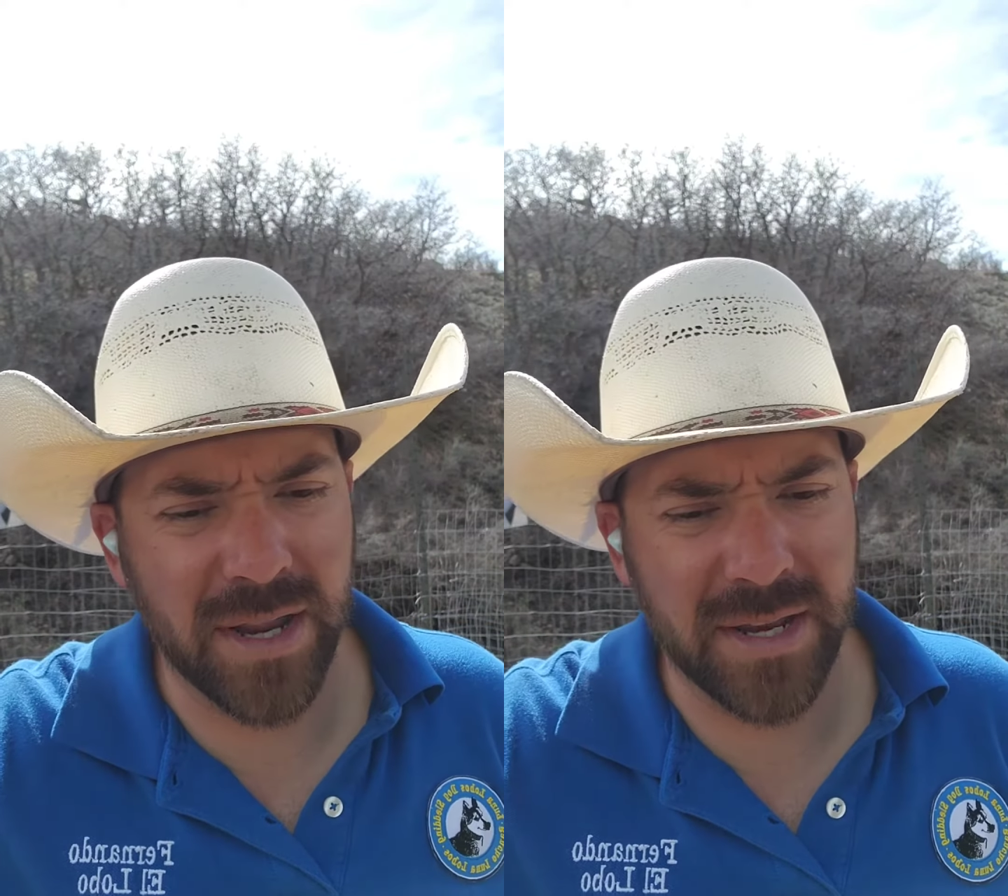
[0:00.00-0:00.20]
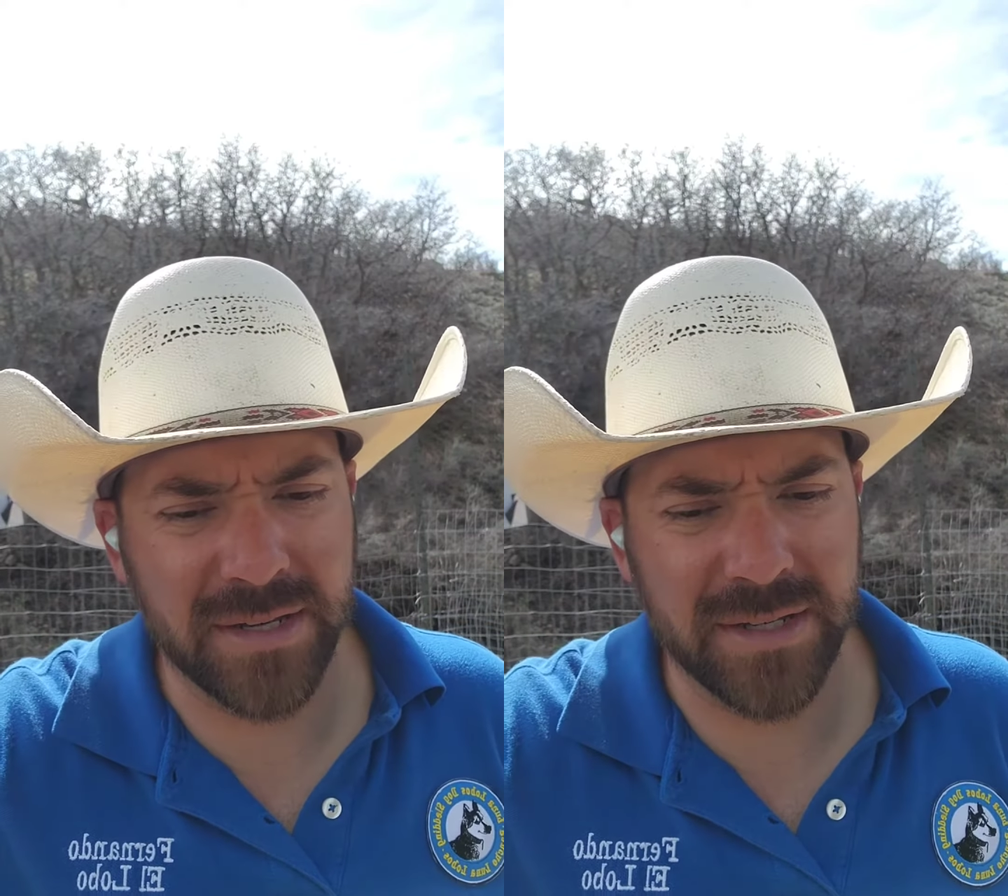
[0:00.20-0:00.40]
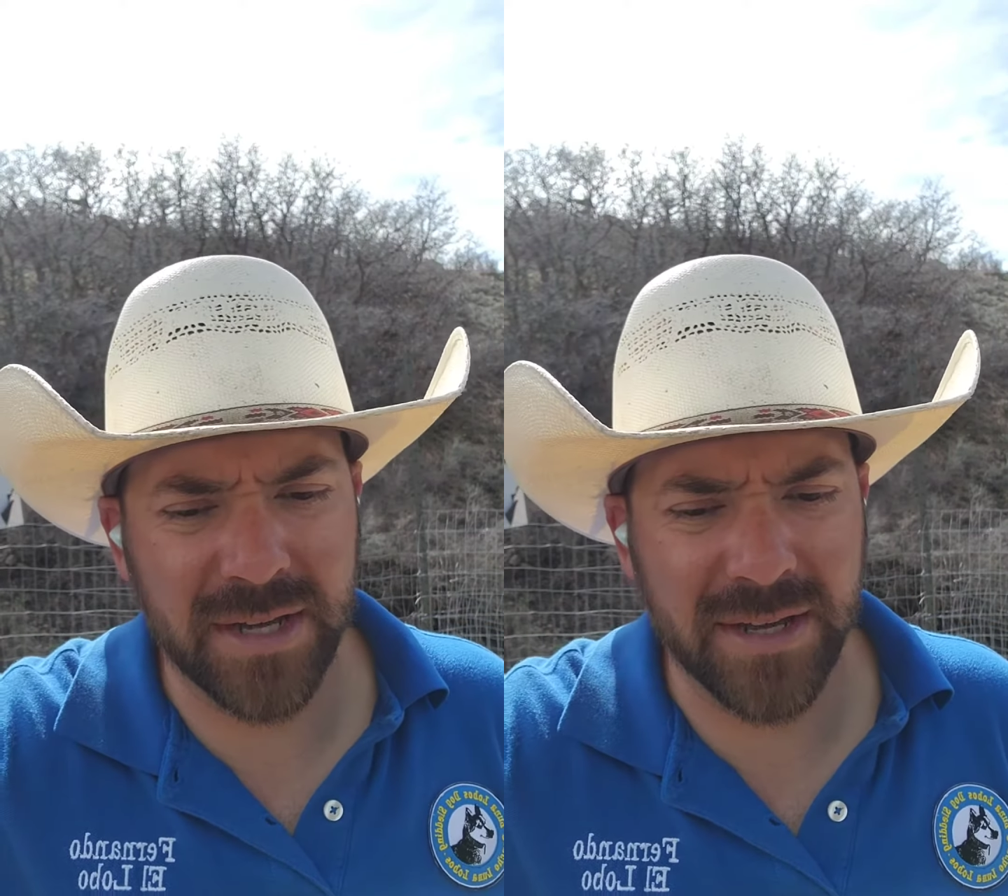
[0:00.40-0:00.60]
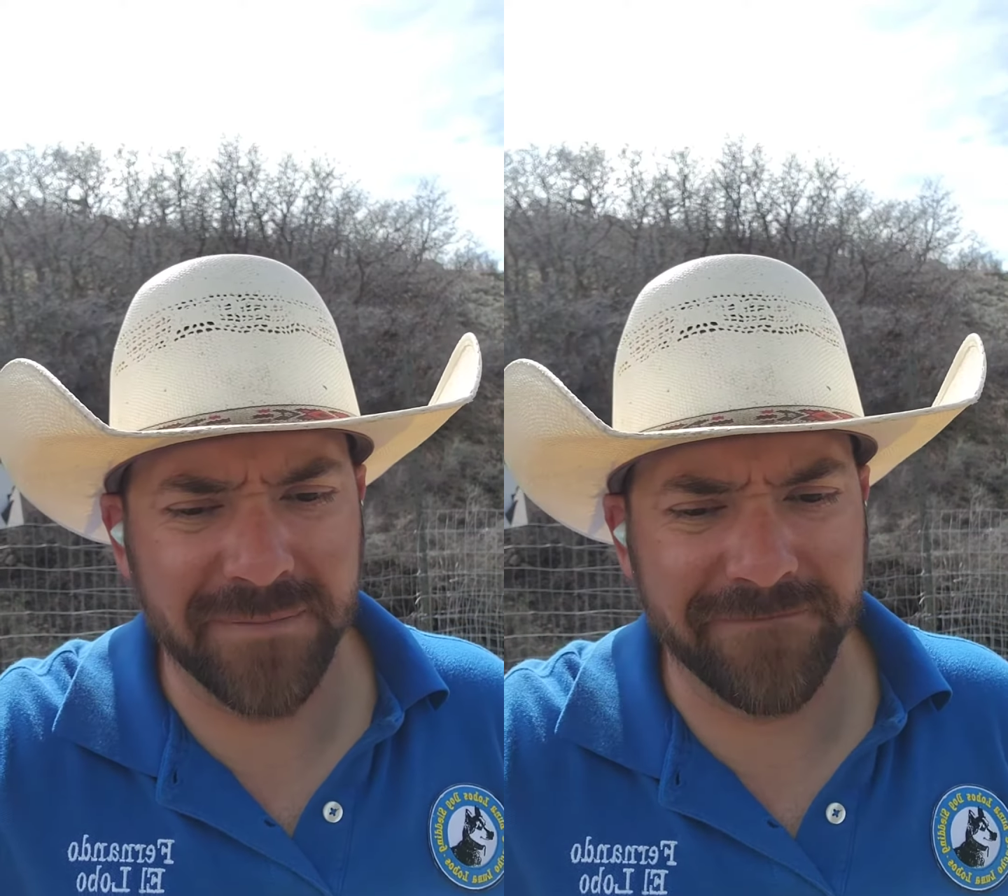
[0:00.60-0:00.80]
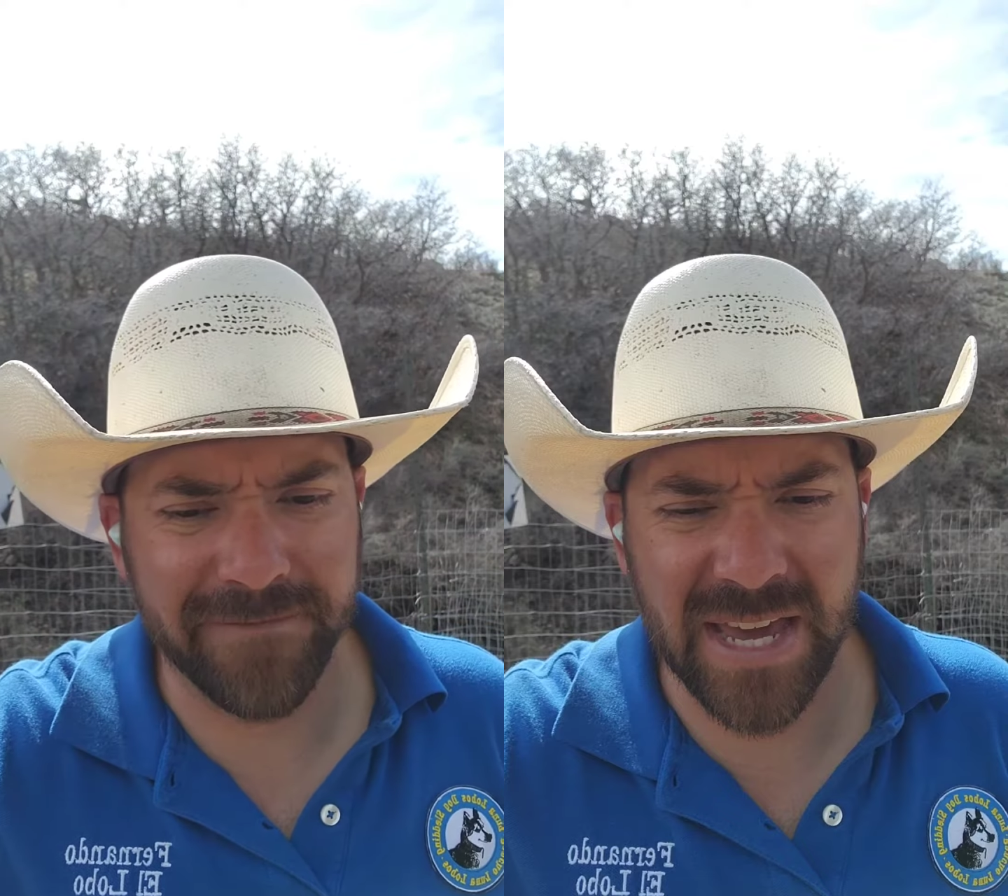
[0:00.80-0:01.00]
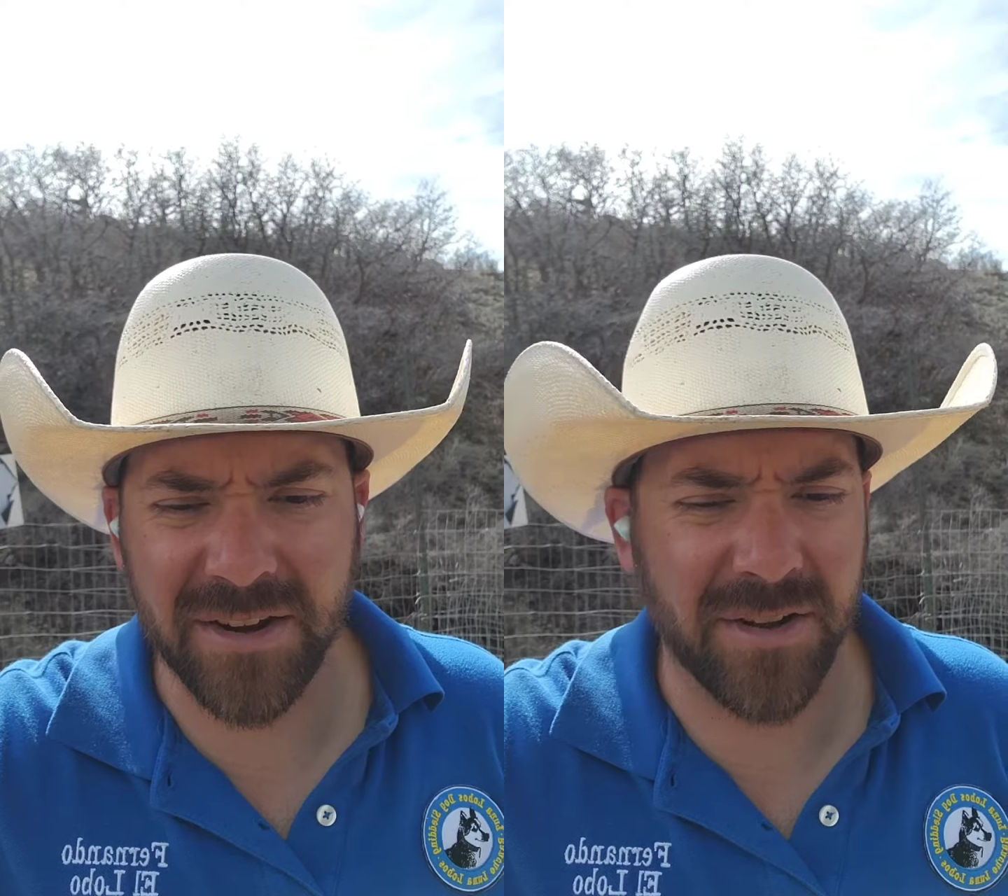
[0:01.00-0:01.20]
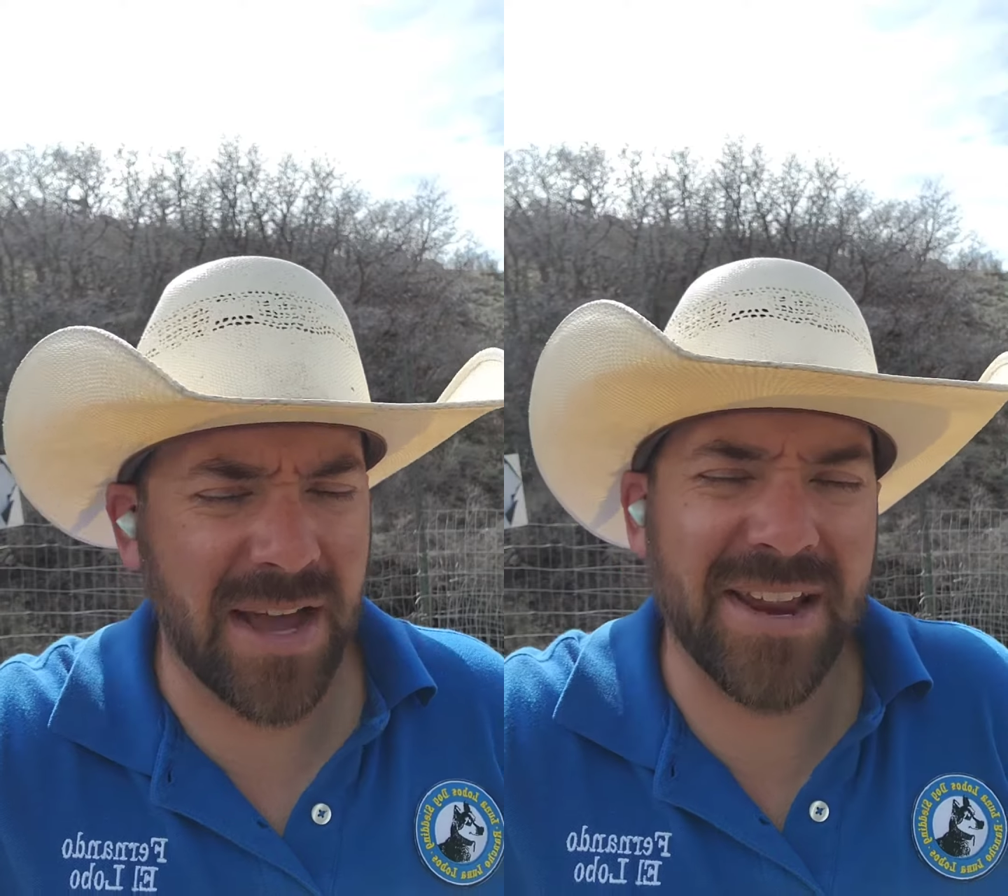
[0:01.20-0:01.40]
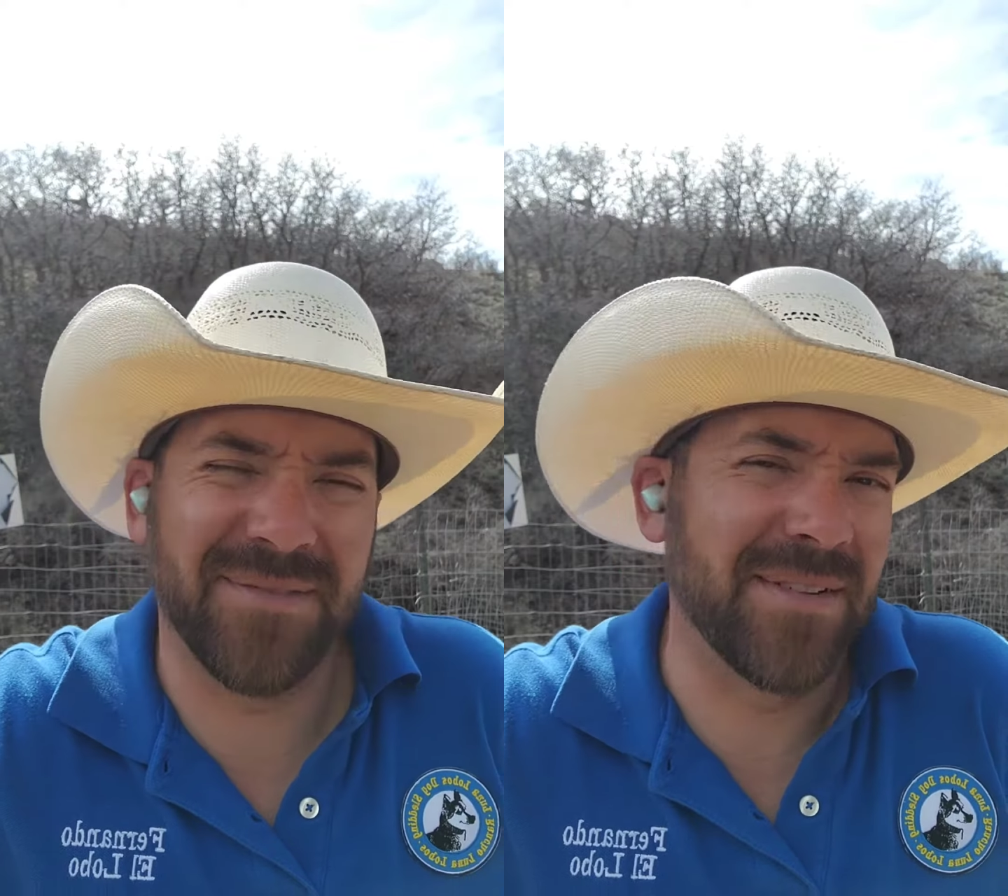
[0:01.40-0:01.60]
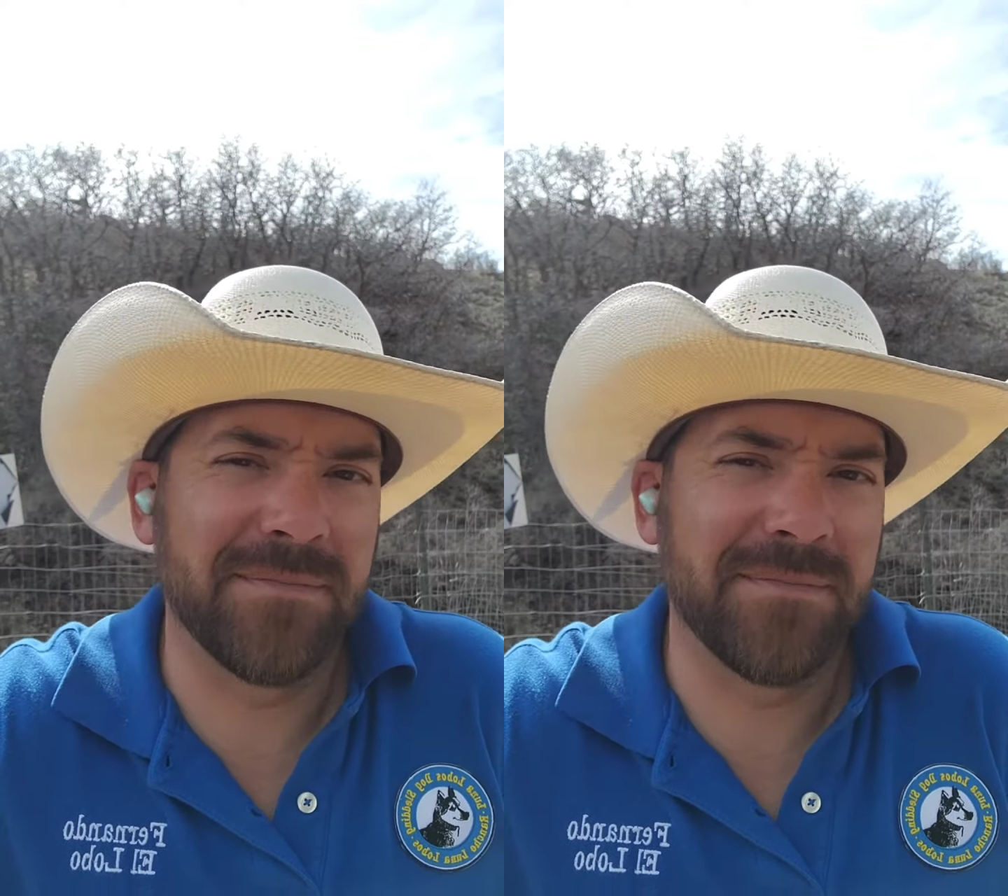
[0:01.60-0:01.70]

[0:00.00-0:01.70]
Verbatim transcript: And um, I don't know, I